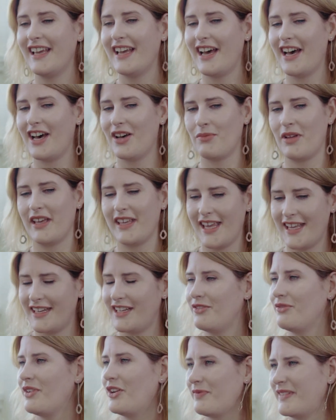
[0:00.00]

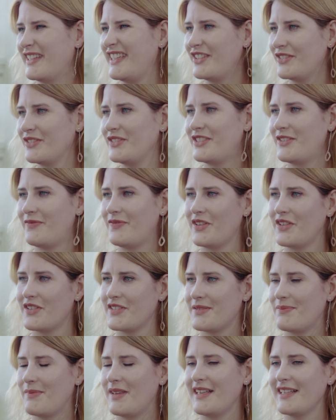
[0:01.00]
Again, a really good
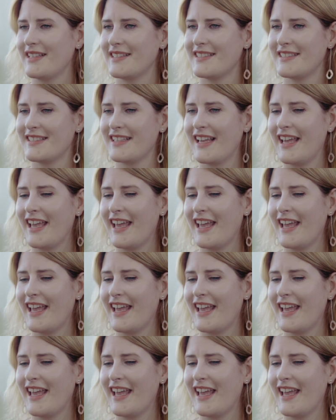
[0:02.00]
diverse mix.